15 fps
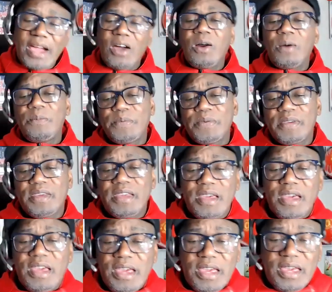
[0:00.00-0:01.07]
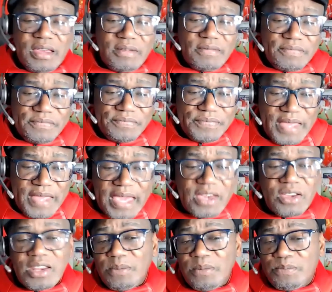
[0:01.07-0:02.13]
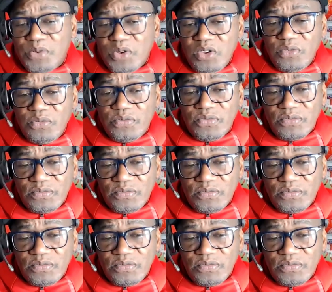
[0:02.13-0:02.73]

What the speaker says: hope he could improve.